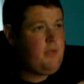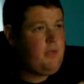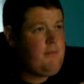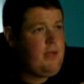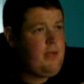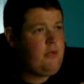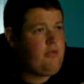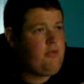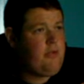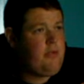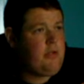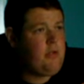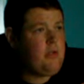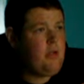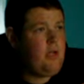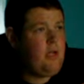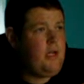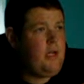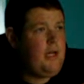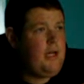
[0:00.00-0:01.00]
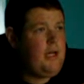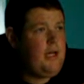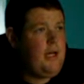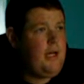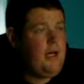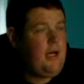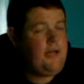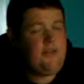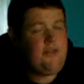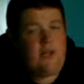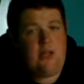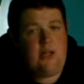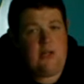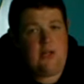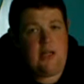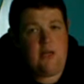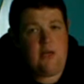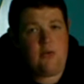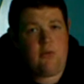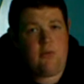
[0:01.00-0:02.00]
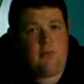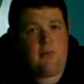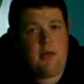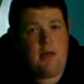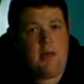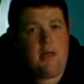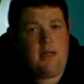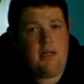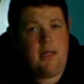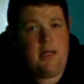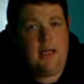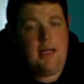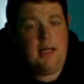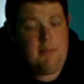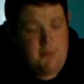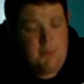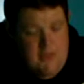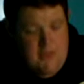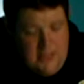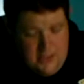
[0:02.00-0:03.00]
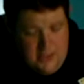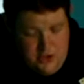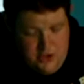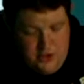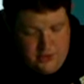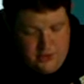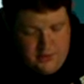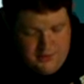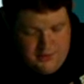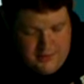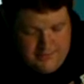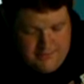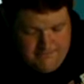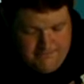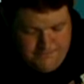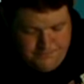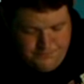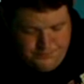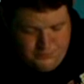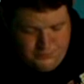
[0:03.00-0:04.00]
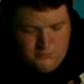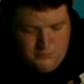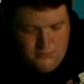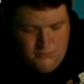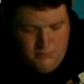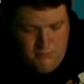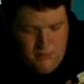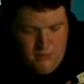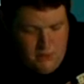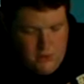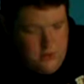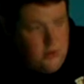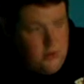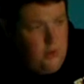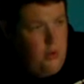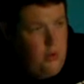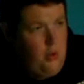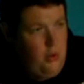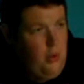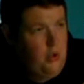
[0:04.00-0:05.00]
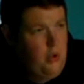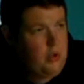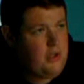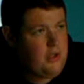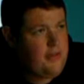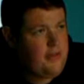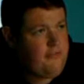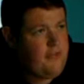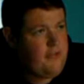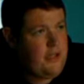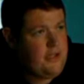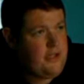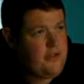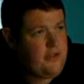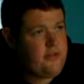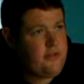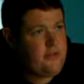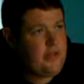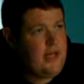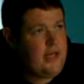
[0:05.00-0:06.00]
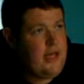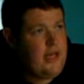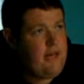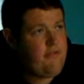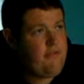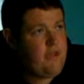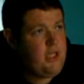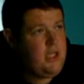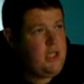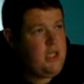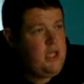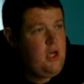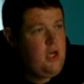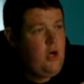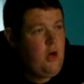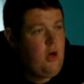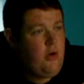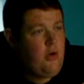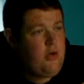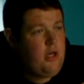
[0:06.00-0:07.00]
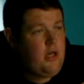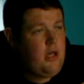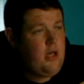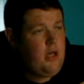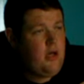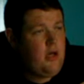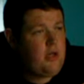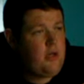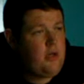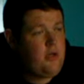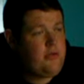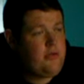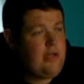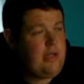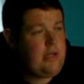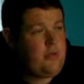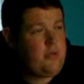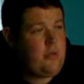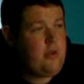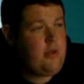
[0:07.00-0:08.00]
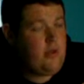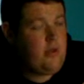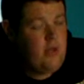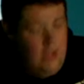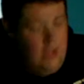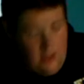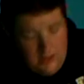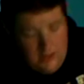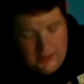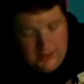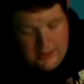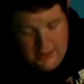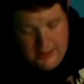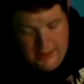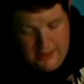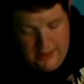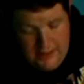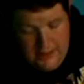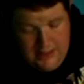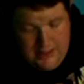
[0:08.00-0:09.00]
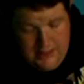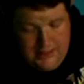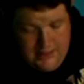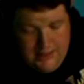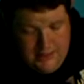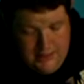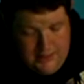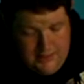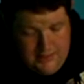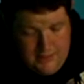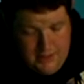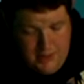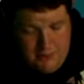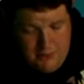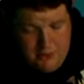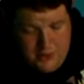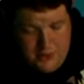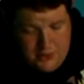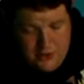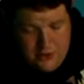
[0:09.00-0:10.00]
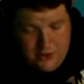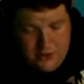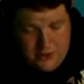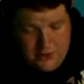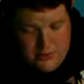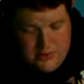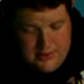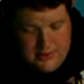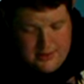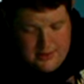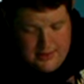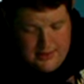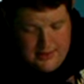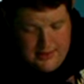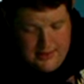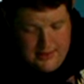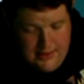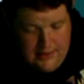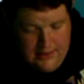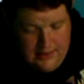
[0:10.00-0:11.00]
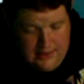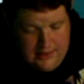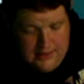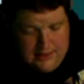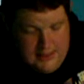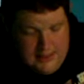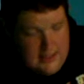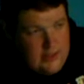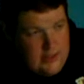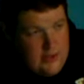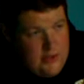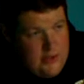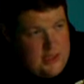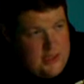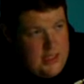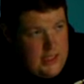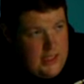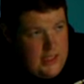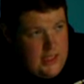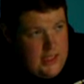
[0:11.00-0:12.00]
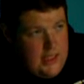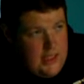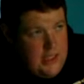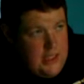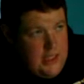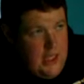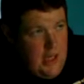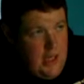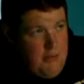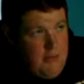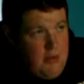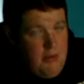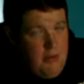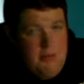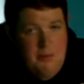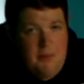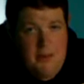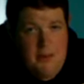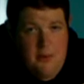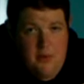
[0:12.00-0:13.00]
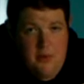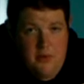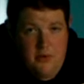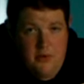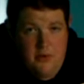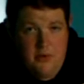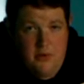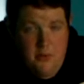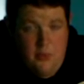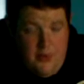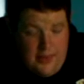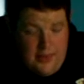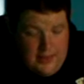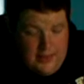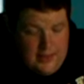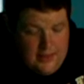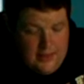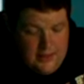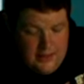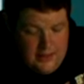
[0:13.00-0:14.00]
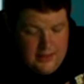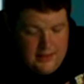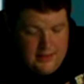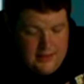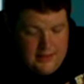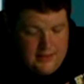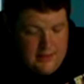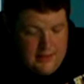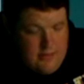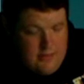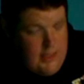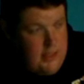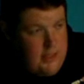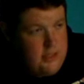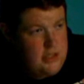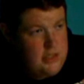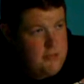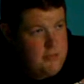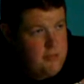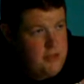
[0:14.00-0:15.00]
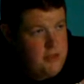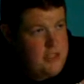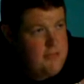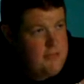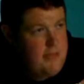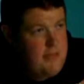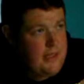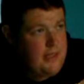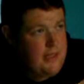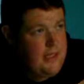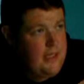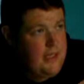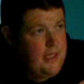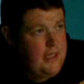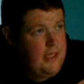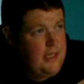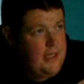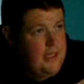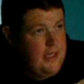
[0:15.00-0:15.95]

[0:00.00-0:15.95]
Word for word: Matt Riddle, uh, I send out my uh, predictions to all the fighters that I have on uh, contact with online. Uh, and in my predictions, uh, I said that he probably wouldn't win, uh, and he reacted pretty badly,